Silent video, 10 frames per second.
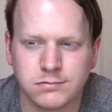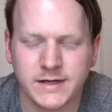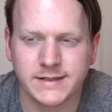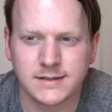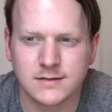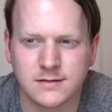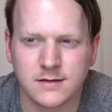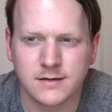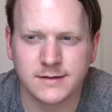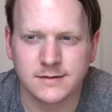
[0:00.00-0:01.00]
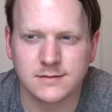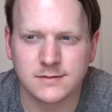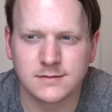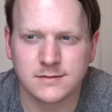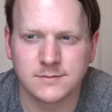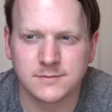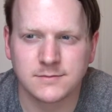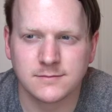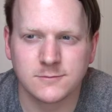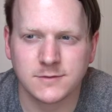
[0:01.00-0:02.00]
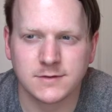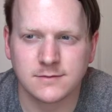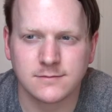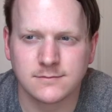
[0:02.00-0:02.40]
I guess heights somewhat.